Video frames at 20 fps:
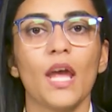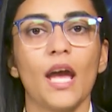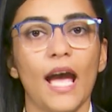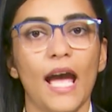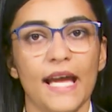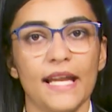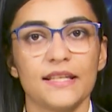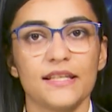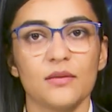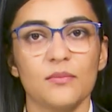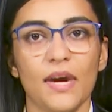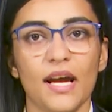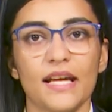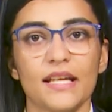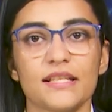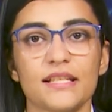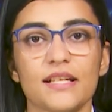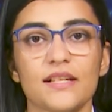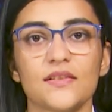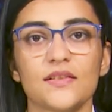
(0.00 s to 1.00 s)

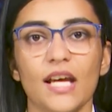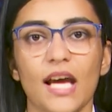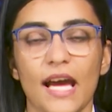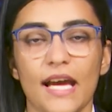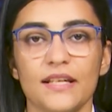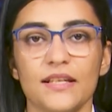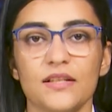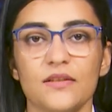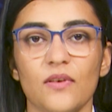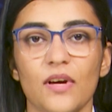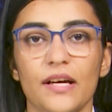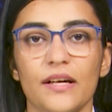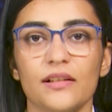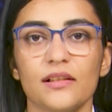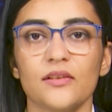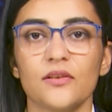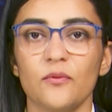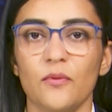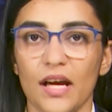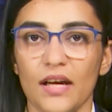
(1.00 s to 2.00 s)
Antibiotics,
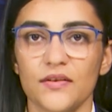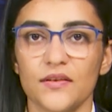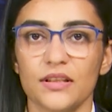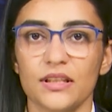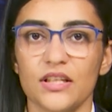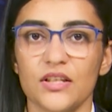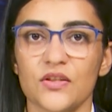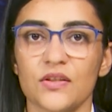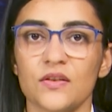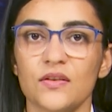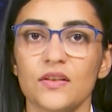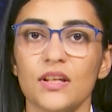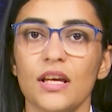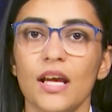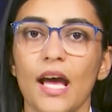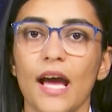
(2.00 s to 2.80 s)
antivirals, vaccinations,